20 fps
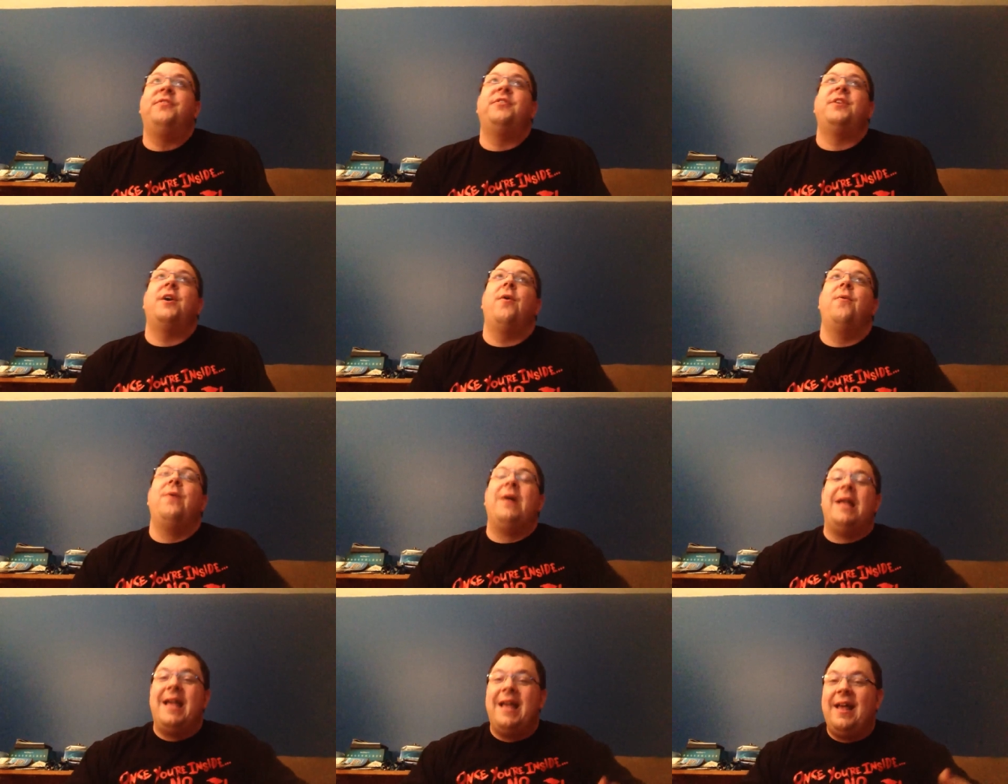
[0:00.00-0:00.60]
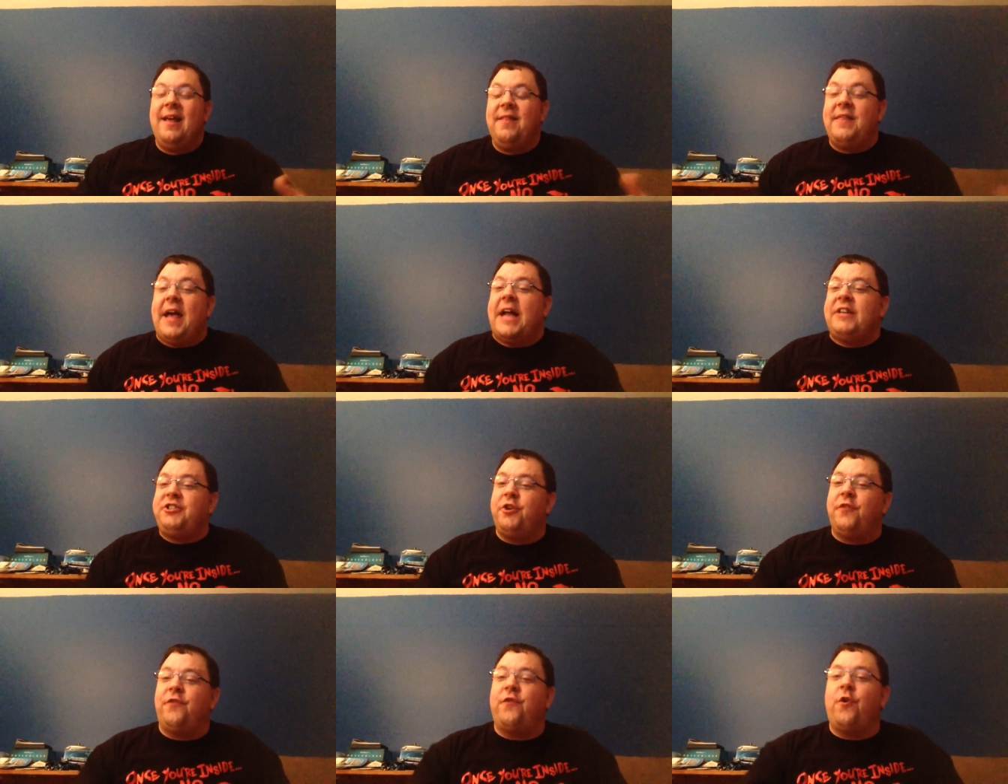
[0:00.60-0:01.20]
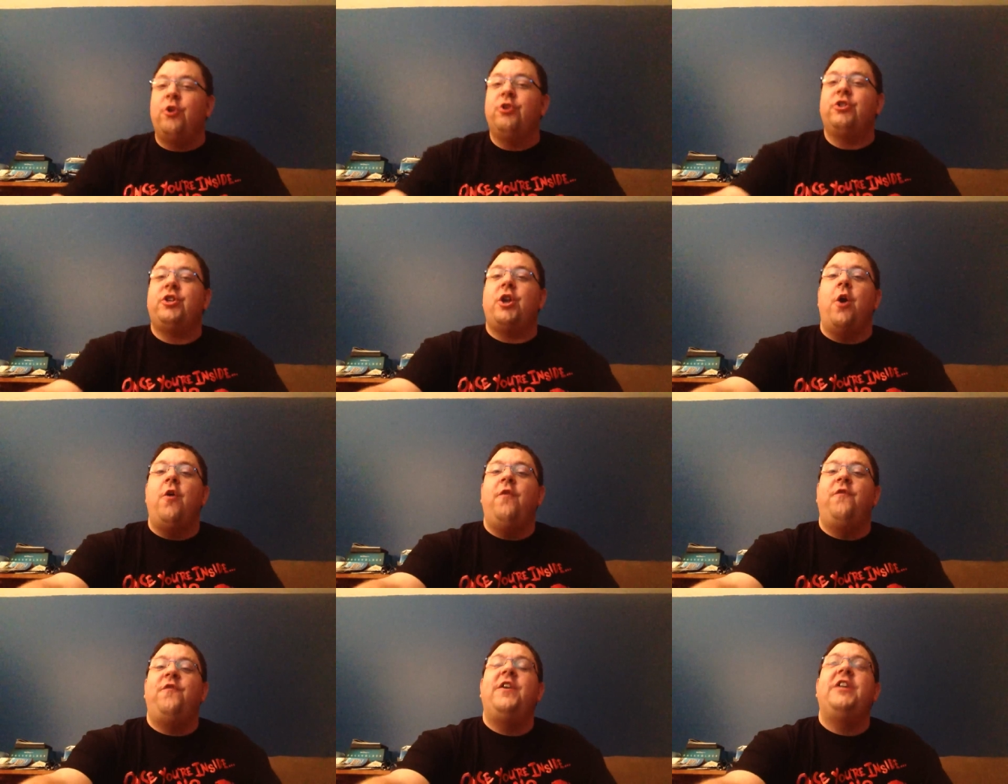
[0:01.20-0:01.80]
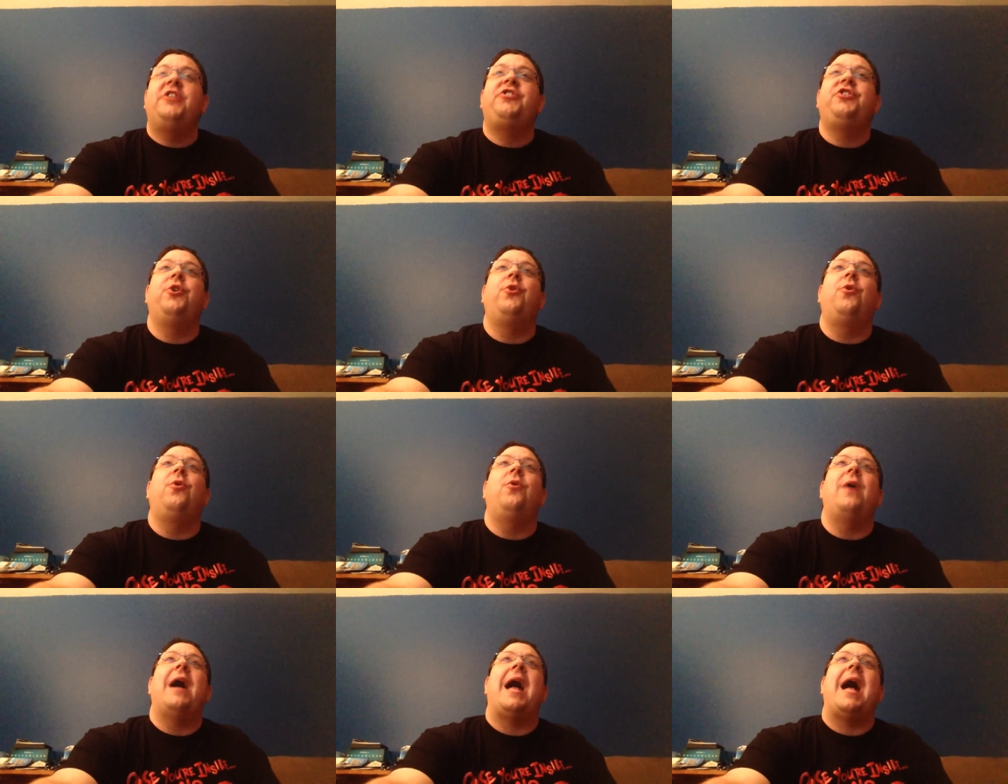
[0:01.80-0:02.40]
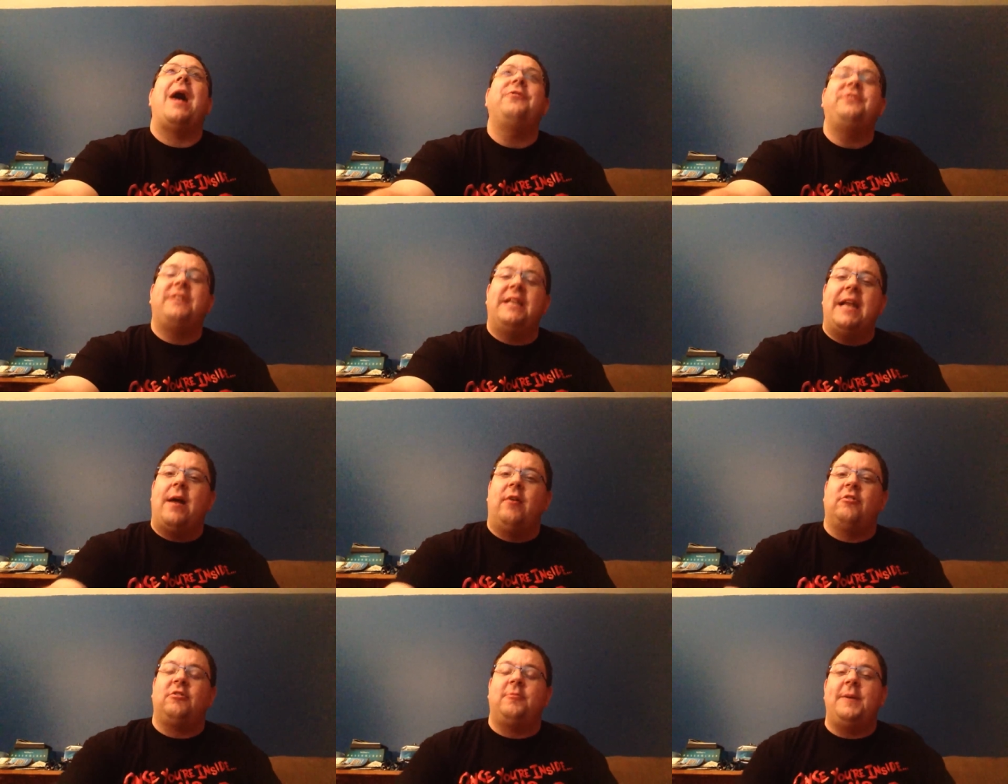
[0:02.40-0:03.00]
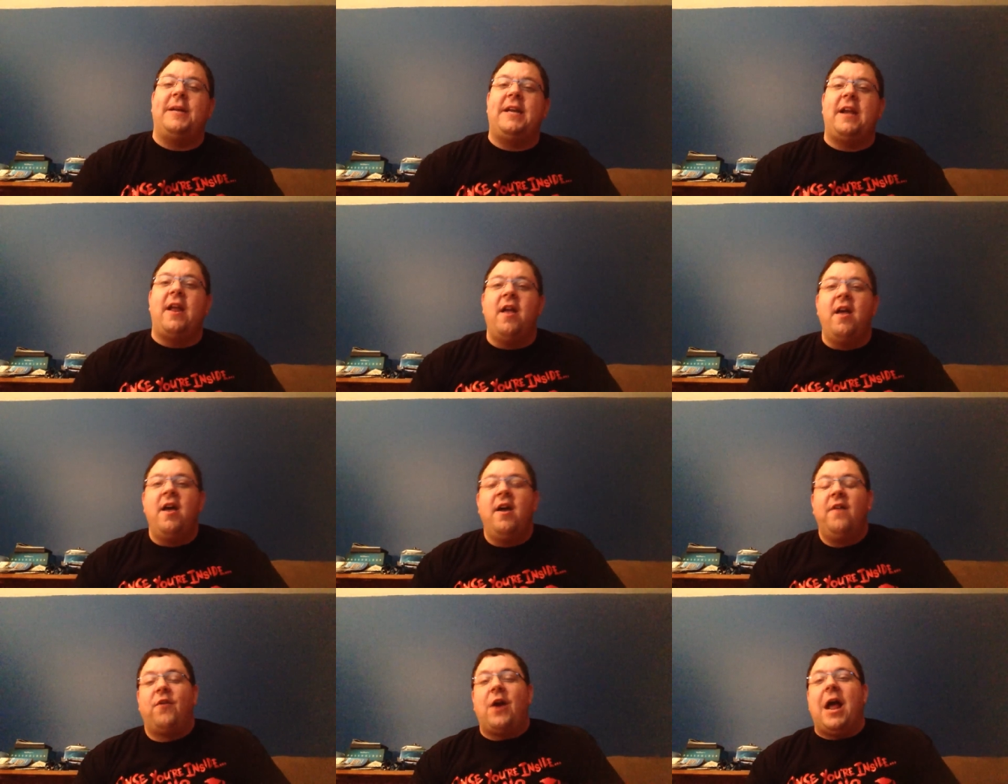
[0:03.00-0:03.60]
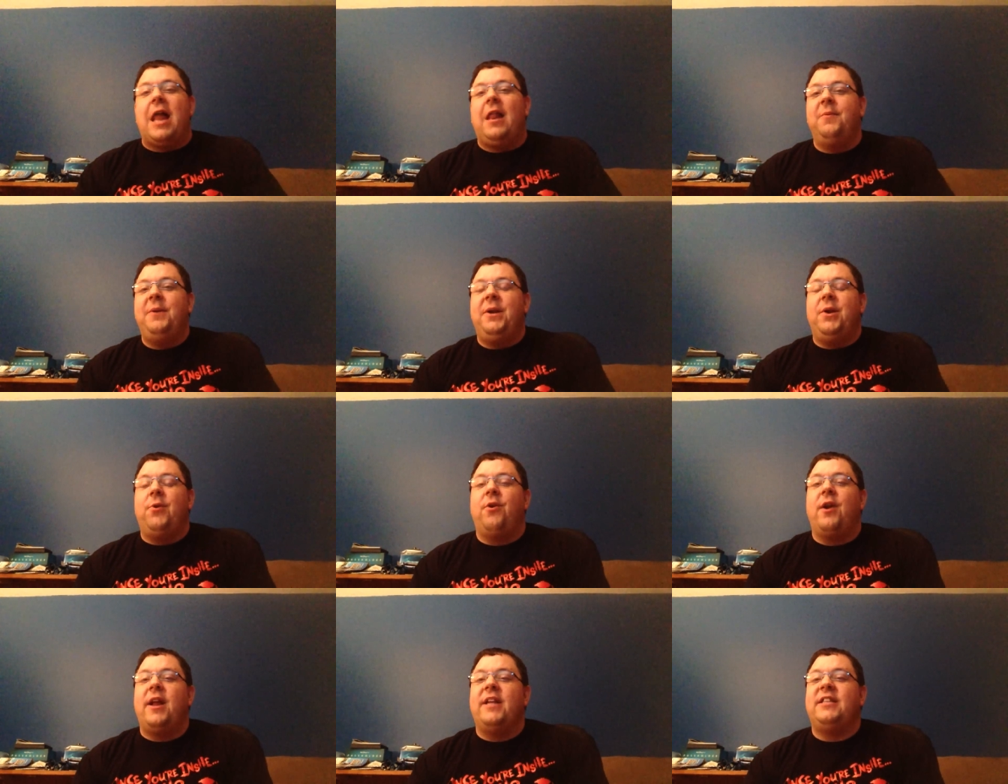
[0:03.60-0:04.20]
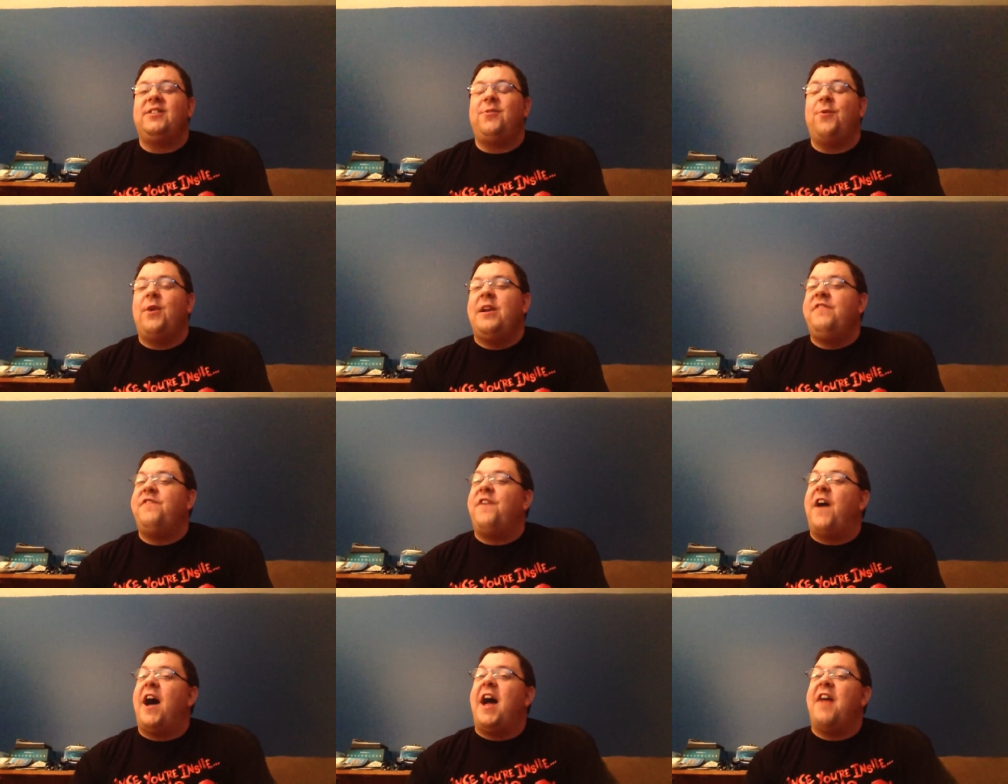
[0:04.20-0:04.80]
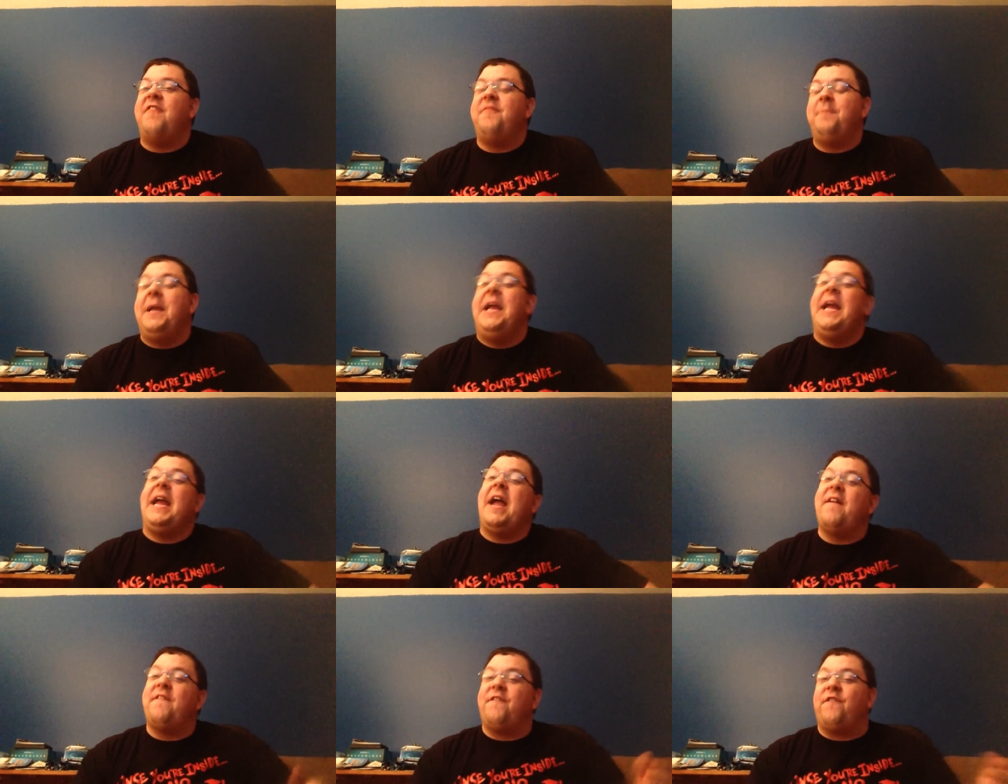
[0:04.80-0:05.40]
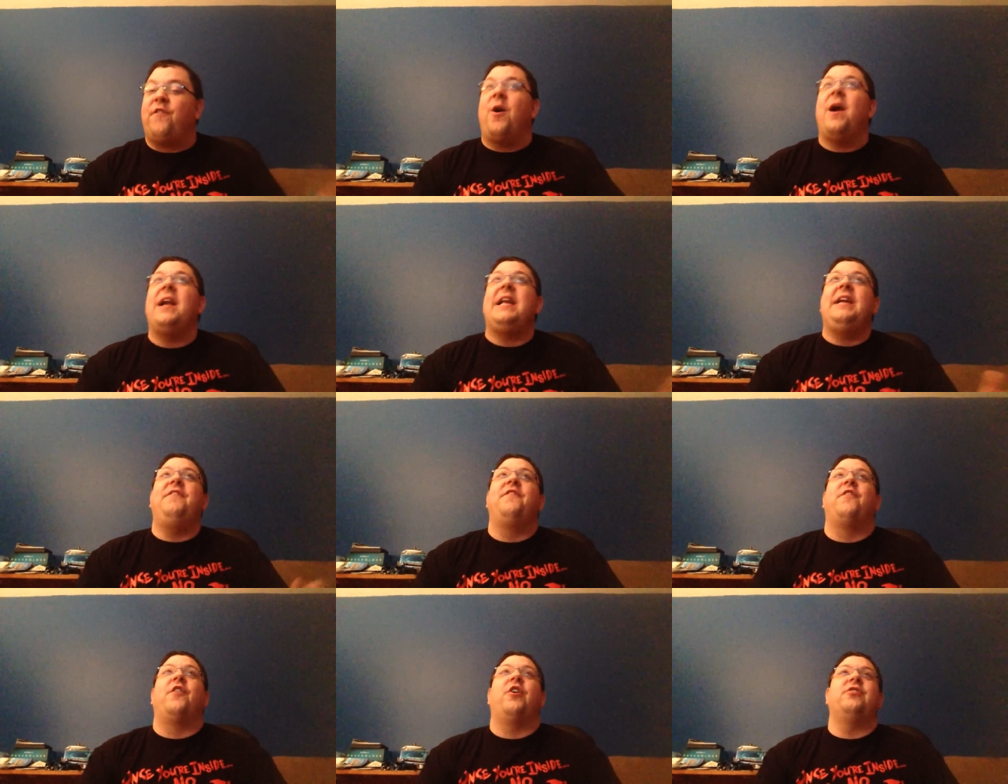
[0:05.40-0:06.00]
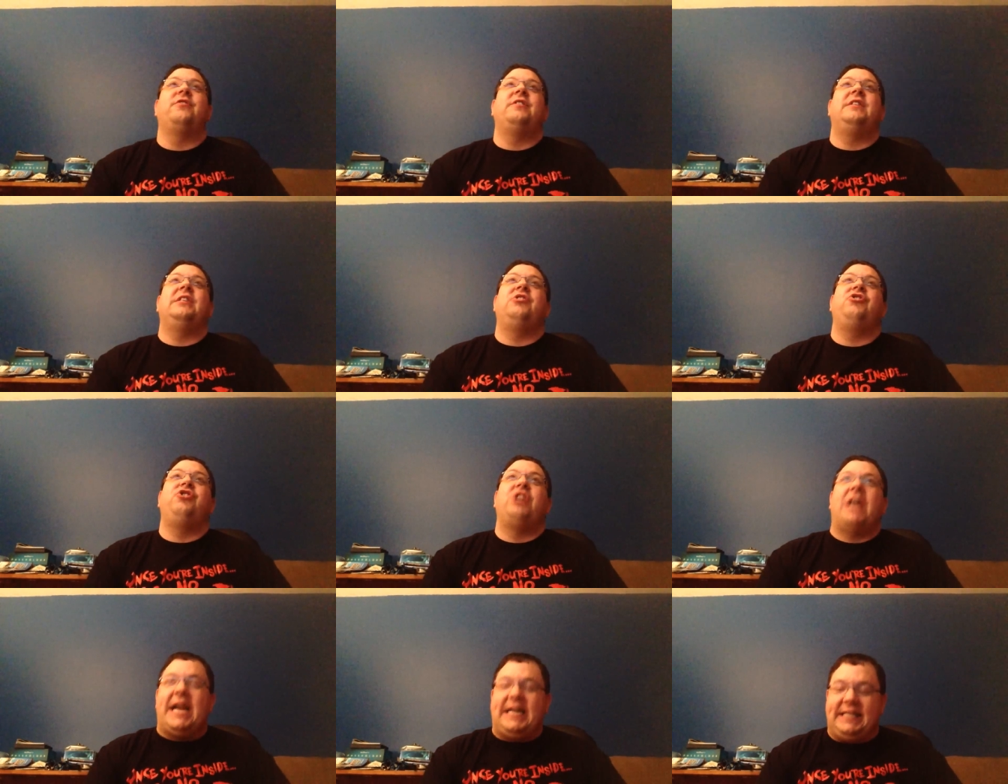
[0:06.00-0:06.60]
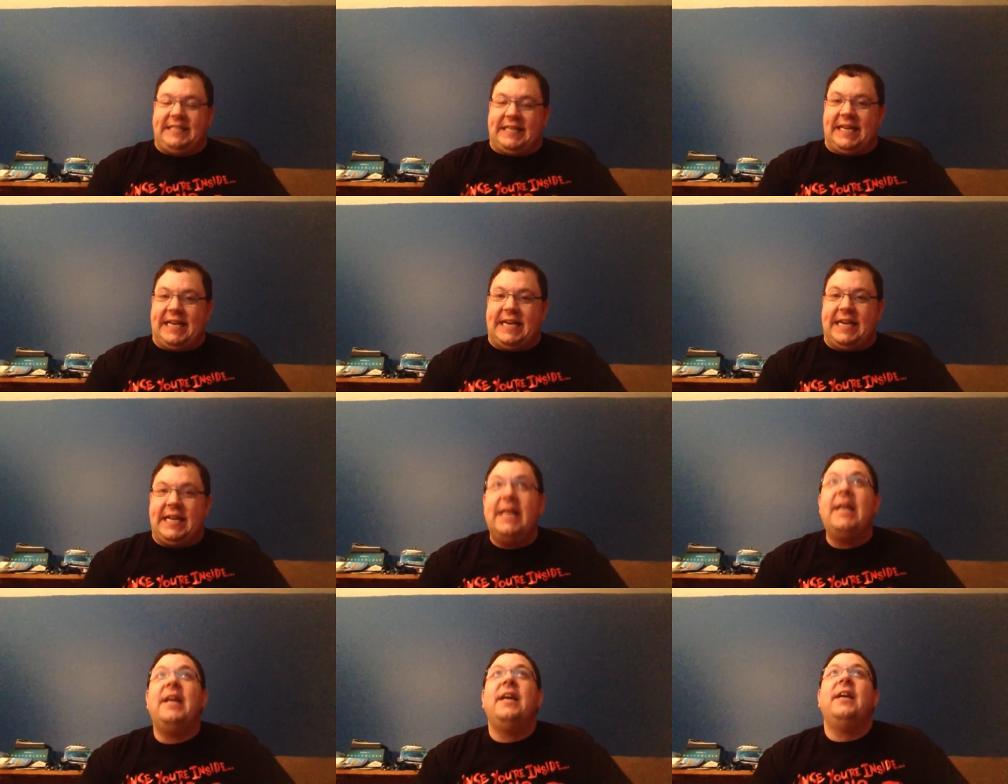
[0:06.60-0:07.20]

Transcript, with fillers: So that's your first official house announcement for Halloween Horror Nights 25 being Freddy versus Jason.